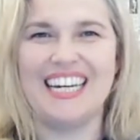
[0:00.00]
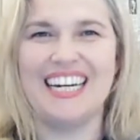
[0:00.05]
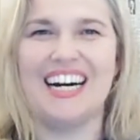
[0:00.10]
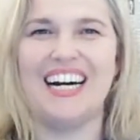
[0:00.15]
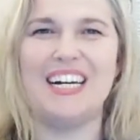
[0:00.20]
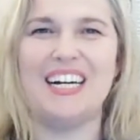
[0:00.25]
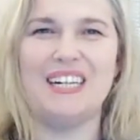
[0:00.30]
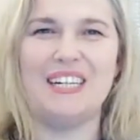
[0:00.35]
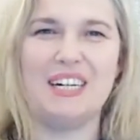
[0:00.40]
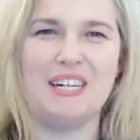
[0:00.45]

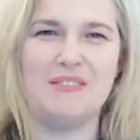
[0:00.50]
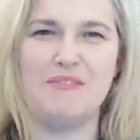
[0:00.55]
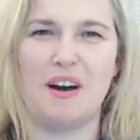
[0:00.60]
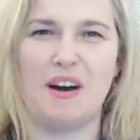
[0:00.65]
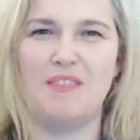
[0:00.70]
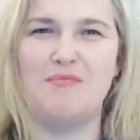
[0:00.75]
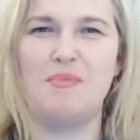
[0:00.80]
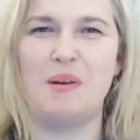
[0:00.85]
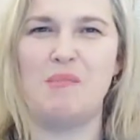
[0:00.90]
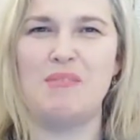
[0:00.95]
Uh, I've,
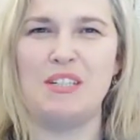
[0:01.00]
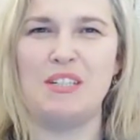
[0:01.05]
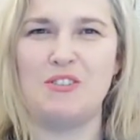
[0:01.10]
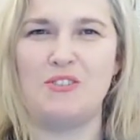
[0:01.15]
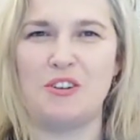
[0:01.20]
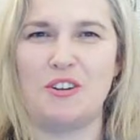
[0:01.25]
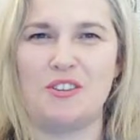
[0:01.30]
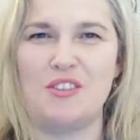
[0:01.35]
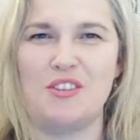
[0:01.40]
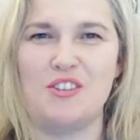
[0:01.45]
I've, probably
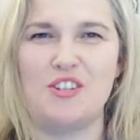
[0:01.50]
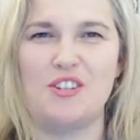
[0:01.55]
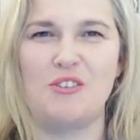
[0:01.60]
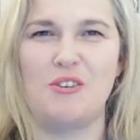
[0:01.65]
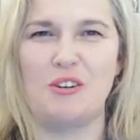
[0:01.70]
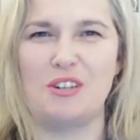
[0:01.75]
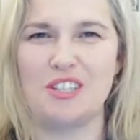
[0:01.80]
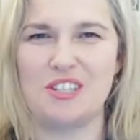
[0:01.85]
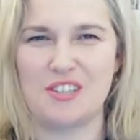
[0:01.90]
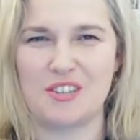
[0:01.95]
drawn the
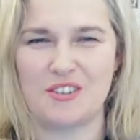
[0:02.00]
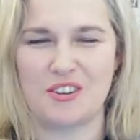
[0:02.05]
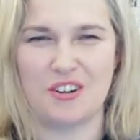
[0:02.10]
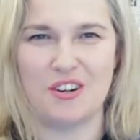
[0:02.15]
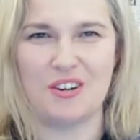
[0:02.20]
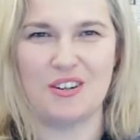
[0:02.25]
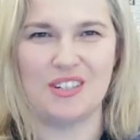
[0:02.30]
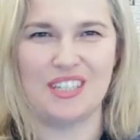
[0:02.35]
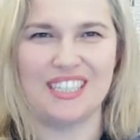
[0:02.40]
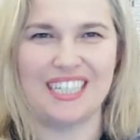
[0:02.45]
short
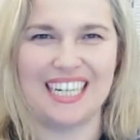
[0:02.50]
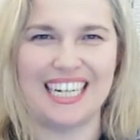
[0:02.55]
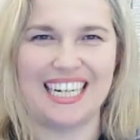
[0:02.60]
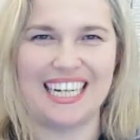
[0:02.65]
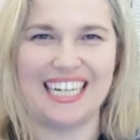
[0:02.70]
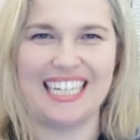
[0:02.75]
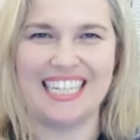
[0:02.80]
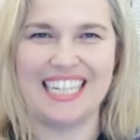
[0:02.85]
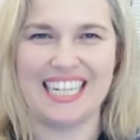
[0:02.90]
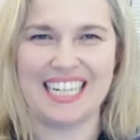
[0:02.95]
straw,
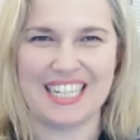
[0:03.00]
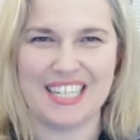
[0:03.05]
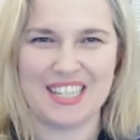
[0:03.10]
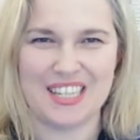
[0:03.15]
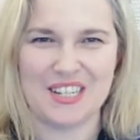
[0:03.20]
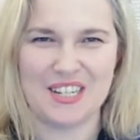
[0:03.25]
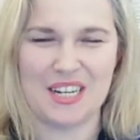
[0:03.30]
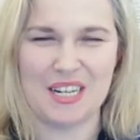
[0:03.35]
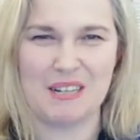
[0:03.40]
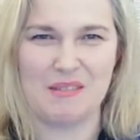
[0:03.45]
uh, ladies
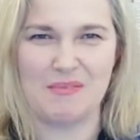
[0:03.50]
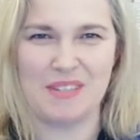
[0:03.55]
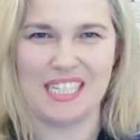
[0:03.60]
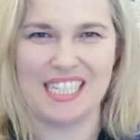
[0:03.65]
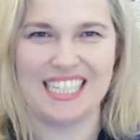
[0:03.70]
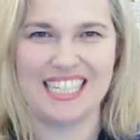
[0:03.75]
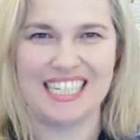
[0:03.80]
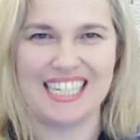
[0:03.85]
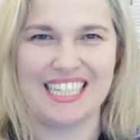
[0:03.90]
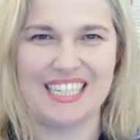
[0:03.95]
and gentlemen,
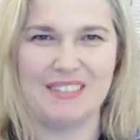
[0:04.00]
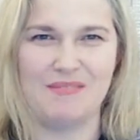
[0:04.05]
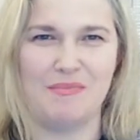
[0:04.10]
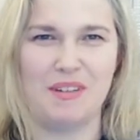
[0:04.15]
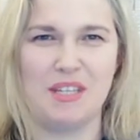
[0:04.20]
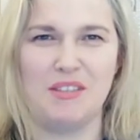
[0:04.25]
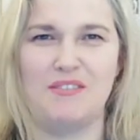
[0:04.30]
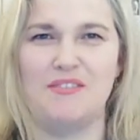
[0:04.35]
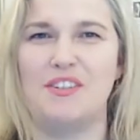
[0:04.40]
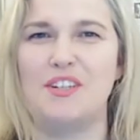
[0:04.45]
in, in
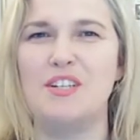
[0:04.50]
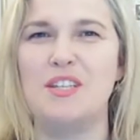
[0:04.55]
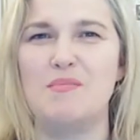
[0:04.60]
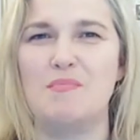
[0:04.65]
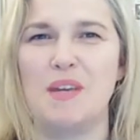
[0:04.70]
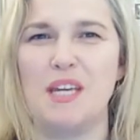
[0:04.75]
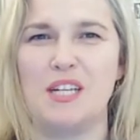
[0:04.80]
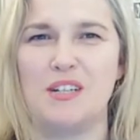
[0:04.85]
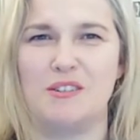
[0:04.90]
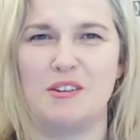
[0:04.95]
being the first
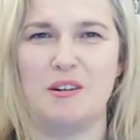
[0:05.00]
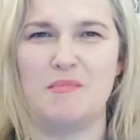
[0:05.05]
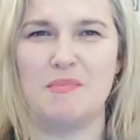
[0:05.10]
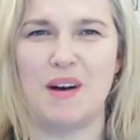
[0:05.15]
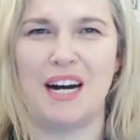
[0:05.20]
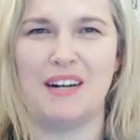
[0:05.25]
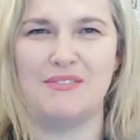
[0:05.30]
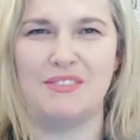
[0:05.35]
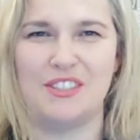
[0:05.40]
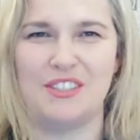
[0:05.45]
speaker up
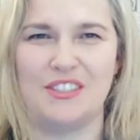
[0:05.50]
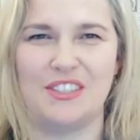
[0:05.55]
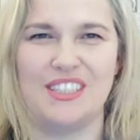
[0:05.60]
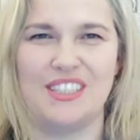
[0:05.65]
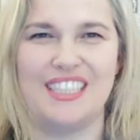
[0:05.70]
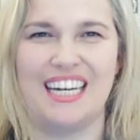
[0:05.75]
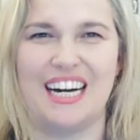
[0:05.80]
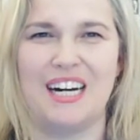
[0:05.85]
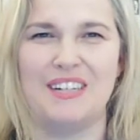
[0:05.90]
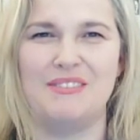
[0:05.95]

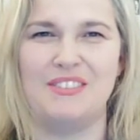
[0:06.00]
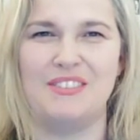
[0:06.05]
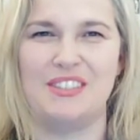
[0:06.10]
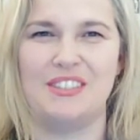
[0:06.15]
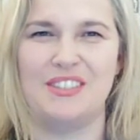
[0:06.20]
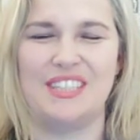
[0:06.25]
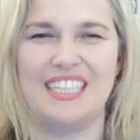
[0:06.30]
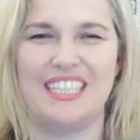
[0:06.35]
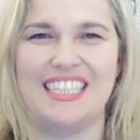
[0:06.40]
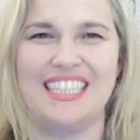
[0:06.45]
after
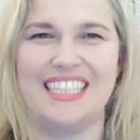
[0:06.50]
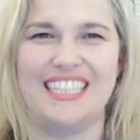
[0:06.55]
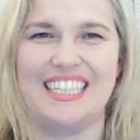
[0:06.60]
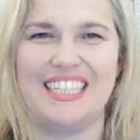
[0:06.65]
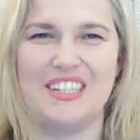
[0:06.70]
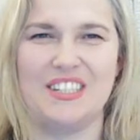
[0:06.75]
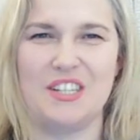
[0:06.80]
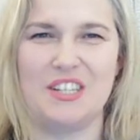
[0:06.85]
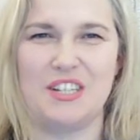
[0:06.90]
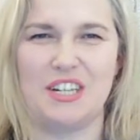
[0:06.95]
after the, the
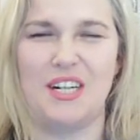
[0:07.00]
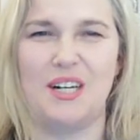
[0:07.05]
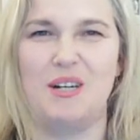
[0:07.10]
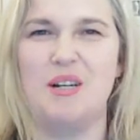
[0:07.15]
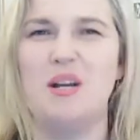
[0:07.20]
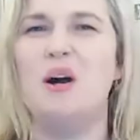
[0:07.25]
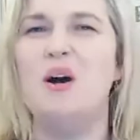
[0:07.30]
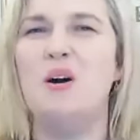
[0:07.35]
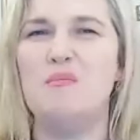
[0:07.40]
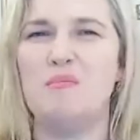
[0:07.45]
lunch hour,